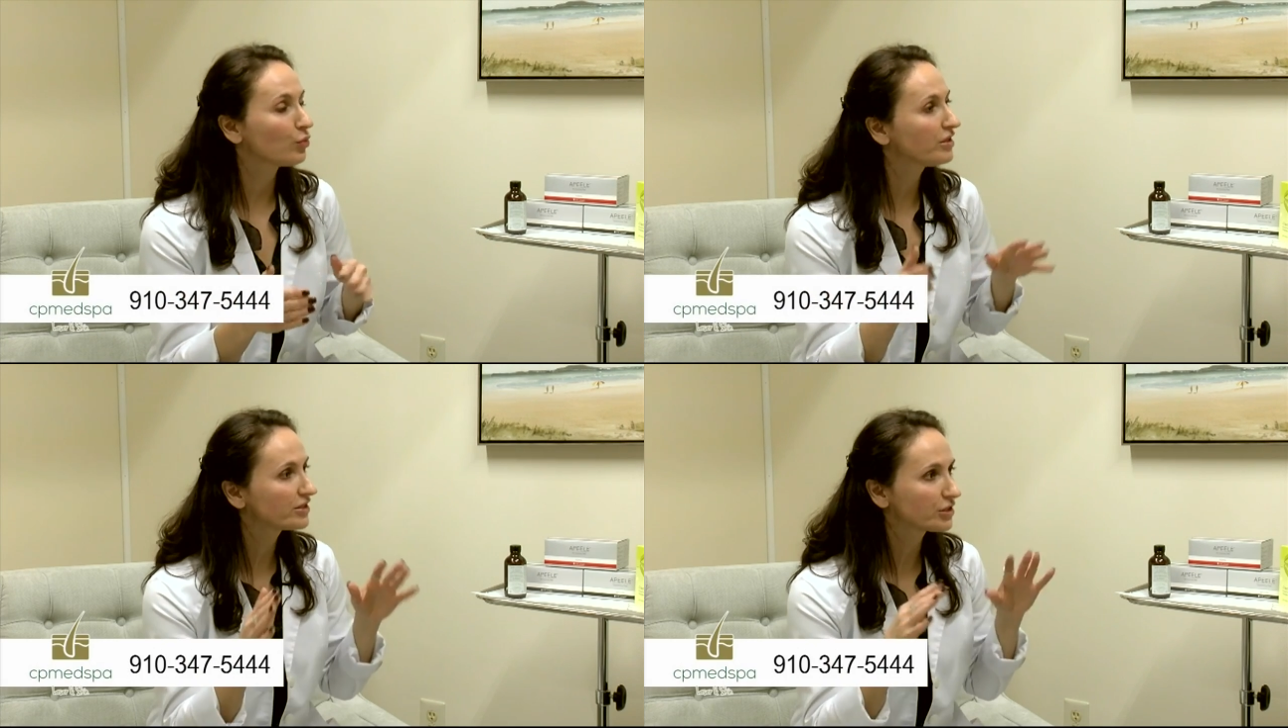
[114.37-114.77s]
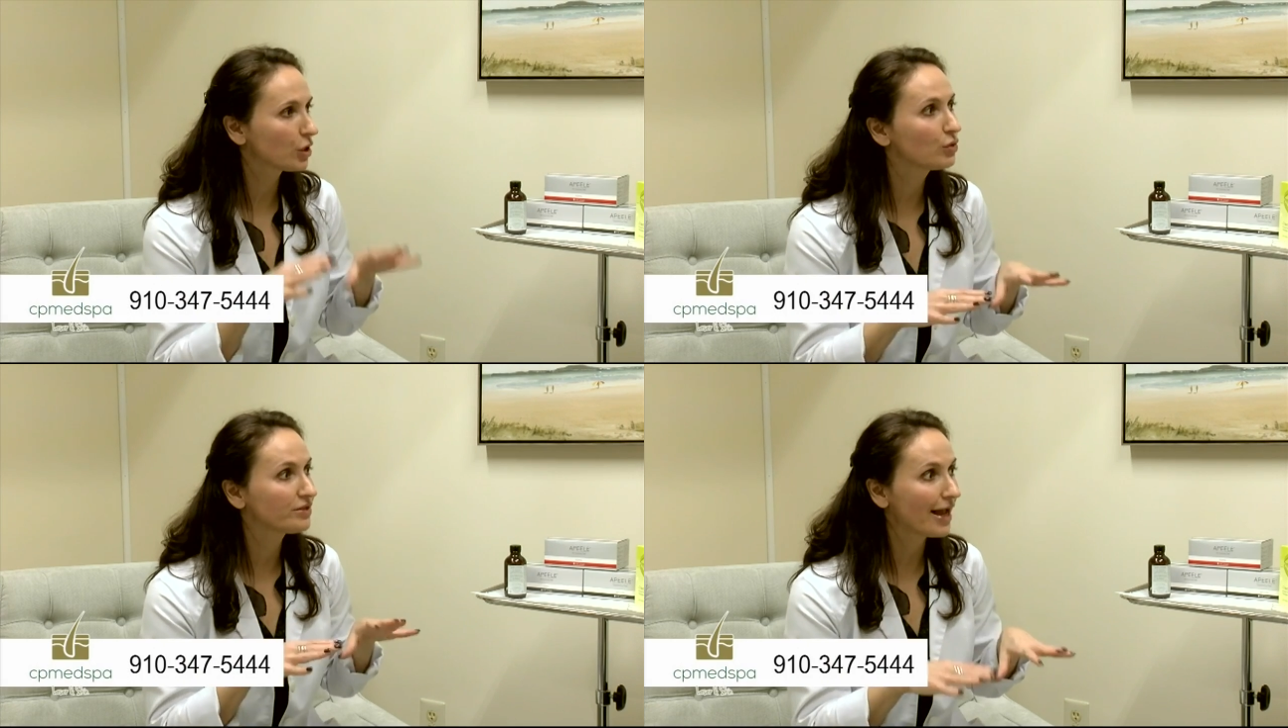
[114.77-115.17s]
we
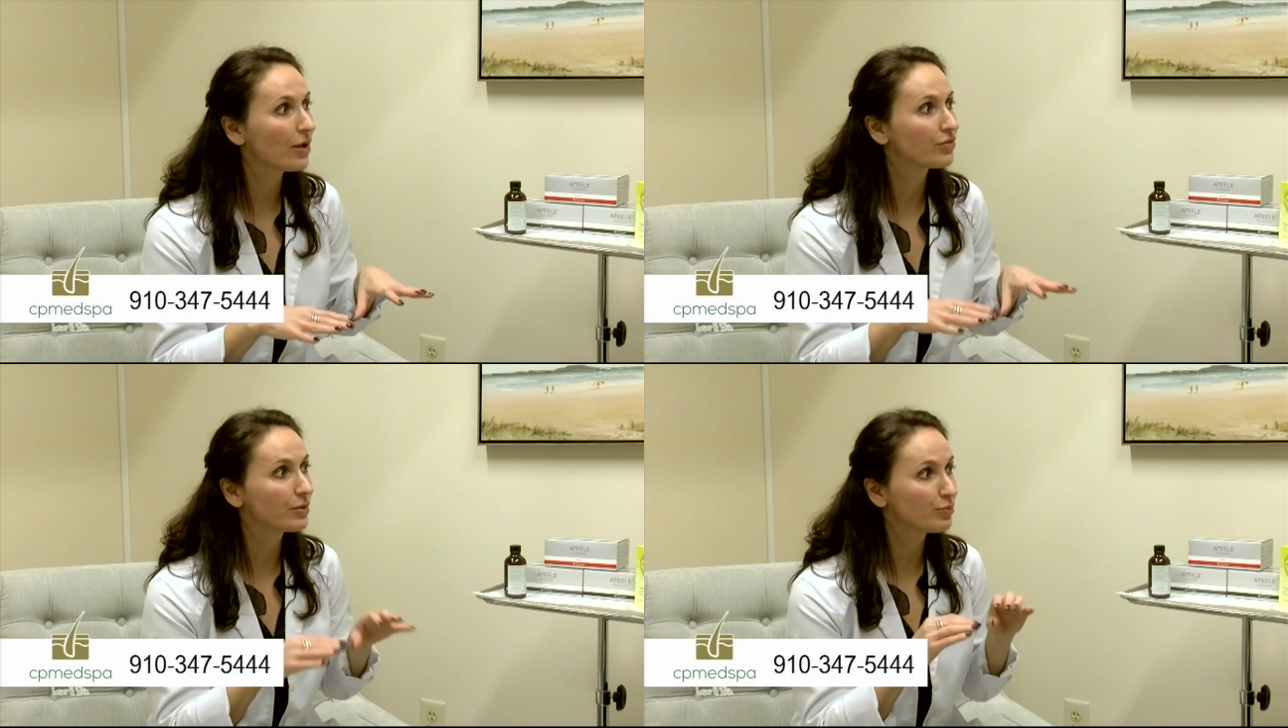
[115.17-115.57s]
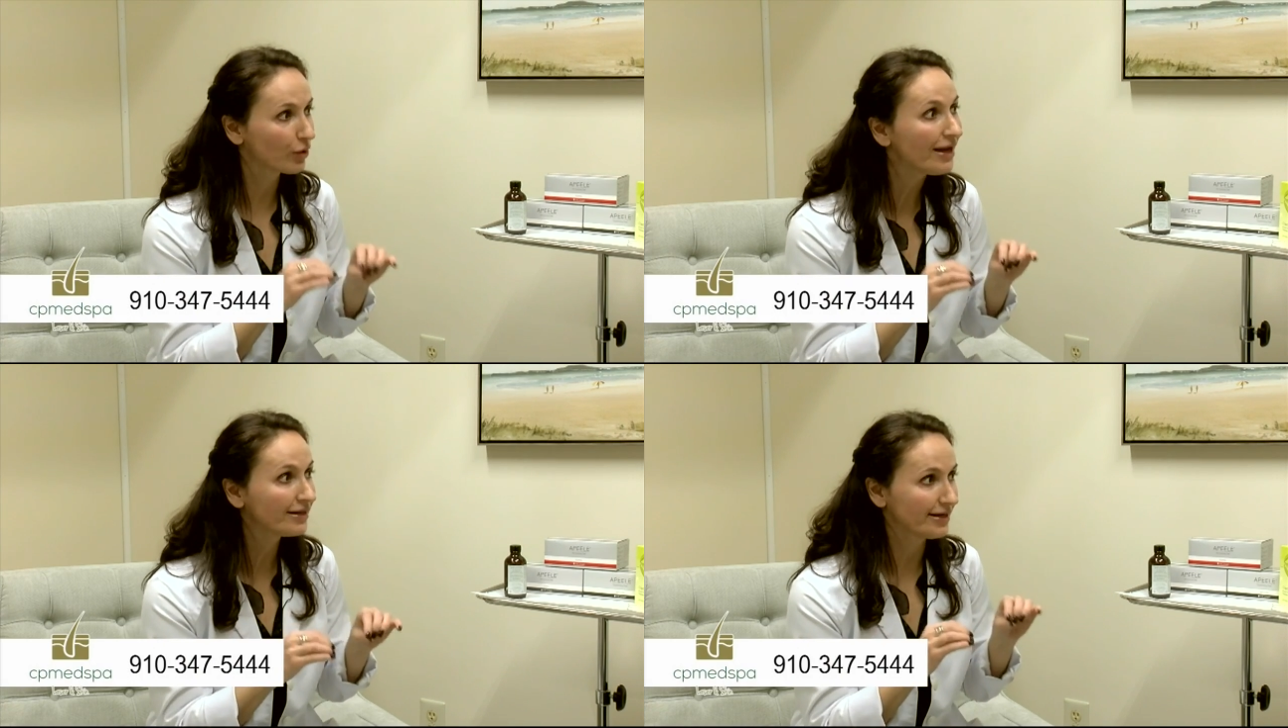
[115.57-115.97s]
slow down the
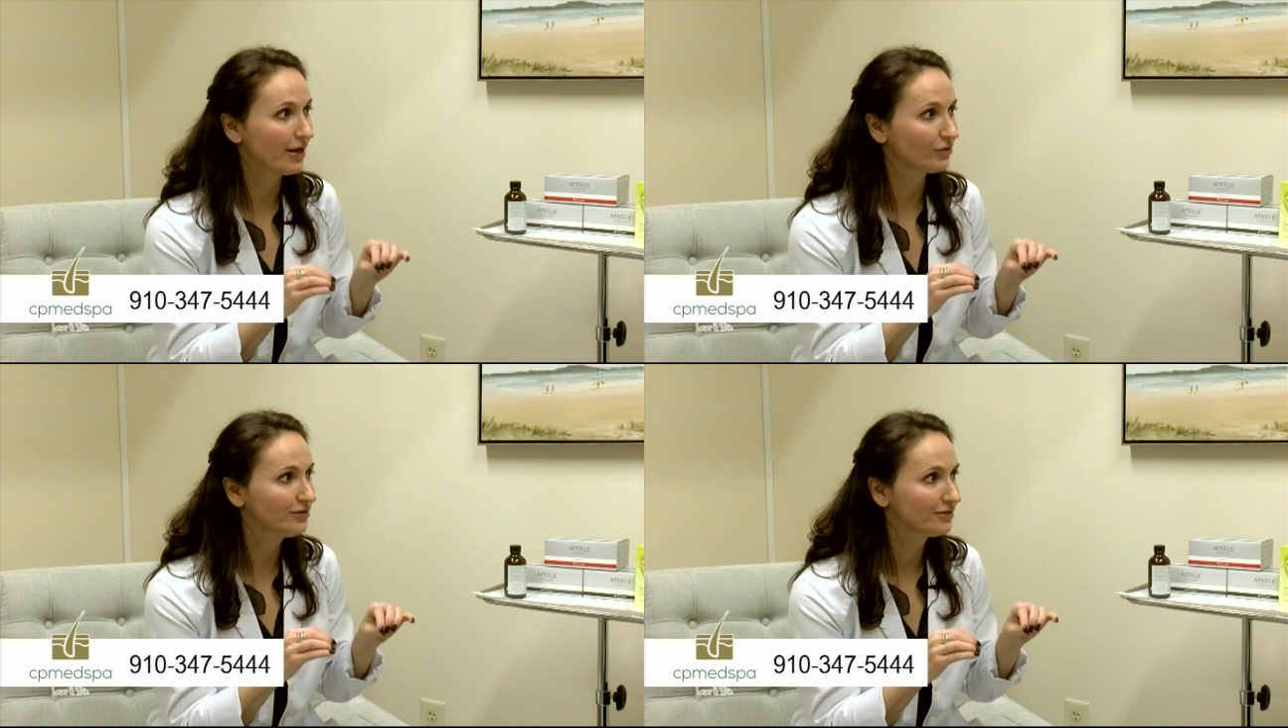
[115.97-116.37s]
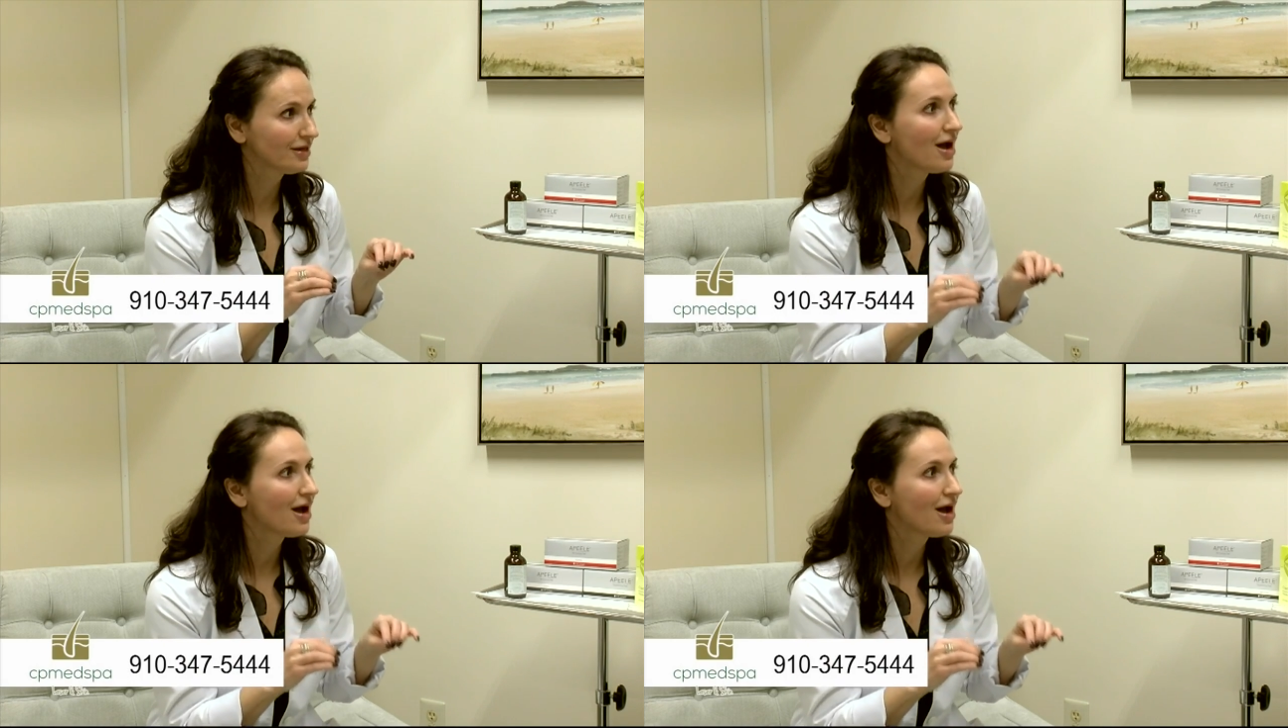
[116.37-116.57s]
breakdown